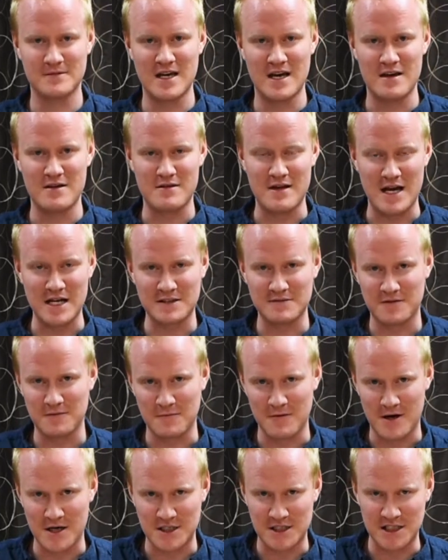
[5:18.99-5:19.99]
Thanks for
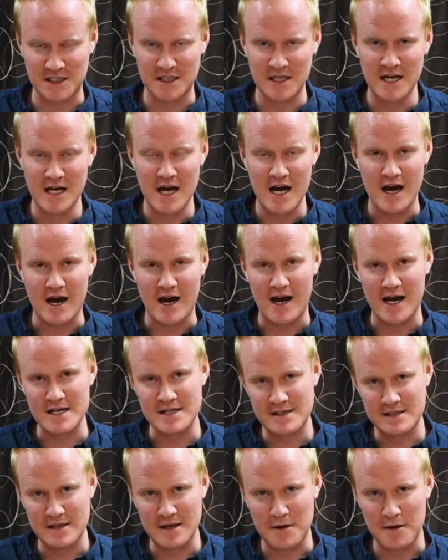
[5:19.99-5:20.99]
watching. I
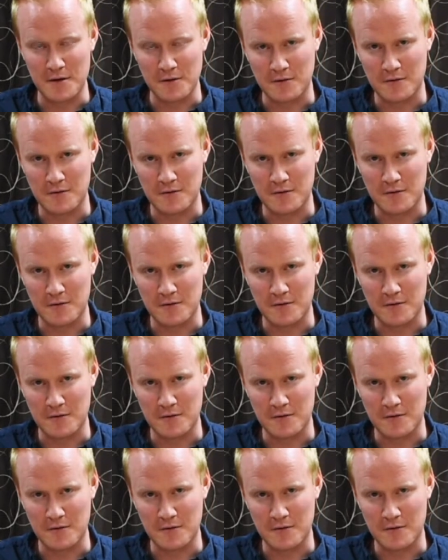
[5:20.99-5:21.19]
sell